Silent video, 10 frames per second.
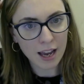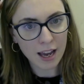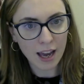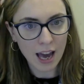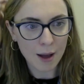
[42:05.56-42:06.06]

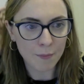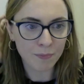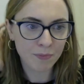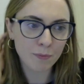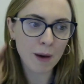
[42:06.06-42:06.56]
back
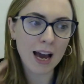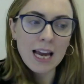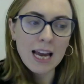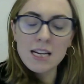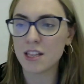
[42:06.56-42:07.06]

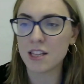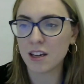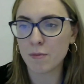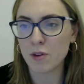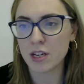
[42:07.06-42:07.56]
into
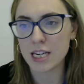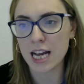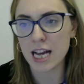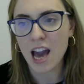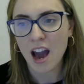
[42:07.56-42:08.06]
the
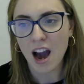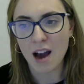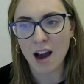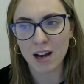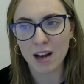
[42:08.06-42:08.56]
community.
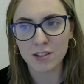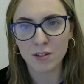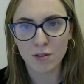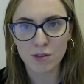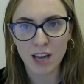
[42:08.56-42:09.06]
And
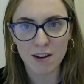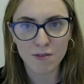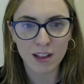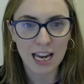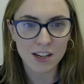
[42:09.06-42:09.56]
so those kind
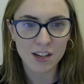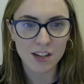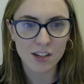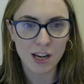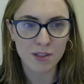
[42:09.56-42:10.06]
of
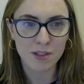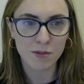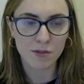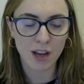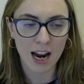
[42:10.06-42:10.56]
relationships,
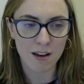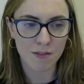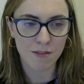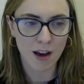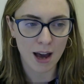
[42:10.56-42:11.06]
those kind
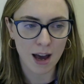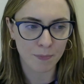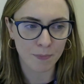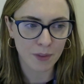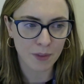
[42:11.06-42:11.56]
of
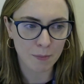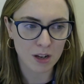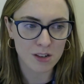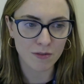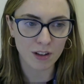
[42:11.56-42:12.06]

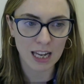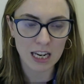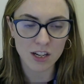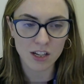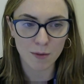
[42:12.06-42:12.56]
abusive
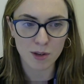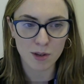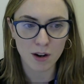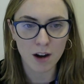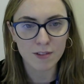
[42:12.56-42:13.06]

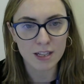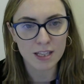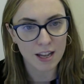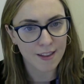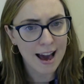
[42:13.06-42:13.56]
relationships are often
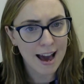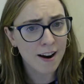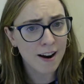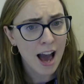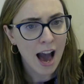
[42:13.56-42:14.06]
still
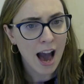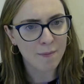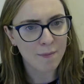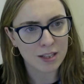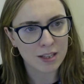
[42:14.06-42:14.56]
there.
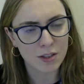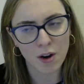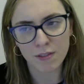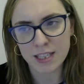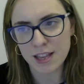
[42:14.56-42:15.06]
And
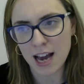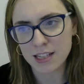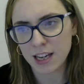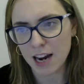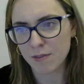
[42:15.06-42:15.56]
so obviously
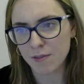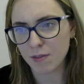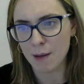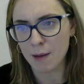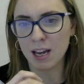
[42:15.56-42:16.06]
that kind
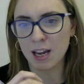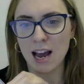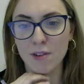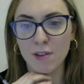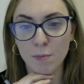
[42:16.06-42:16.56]
of
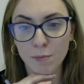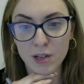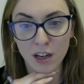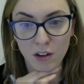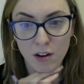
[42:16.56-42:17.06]
can have a
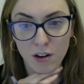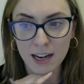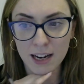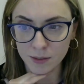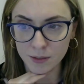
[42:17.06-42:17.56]
particular
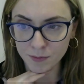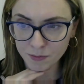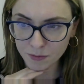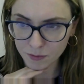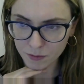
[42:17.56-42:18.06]
effect on
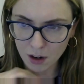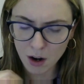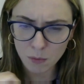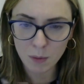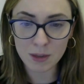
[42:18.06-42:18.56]

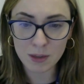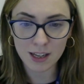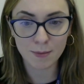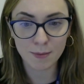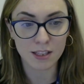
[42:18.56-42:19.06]
women's
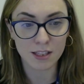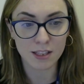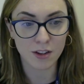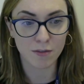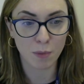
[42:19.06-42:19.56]

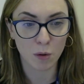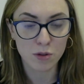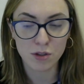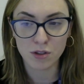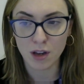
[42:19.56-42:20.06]
experiences sort of
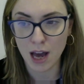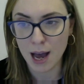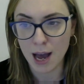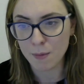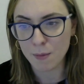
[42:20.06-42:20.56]
post